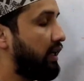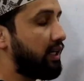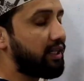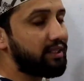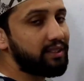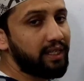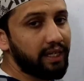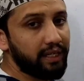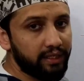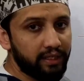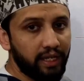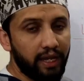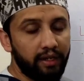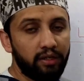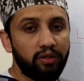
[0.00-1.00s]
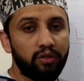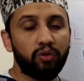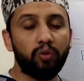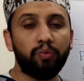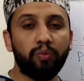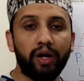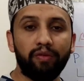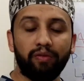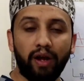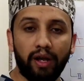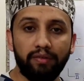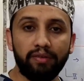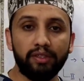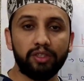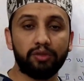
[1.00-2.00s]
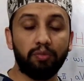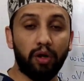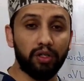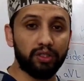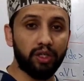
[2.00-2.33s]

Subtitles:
it is greater than 2.5 small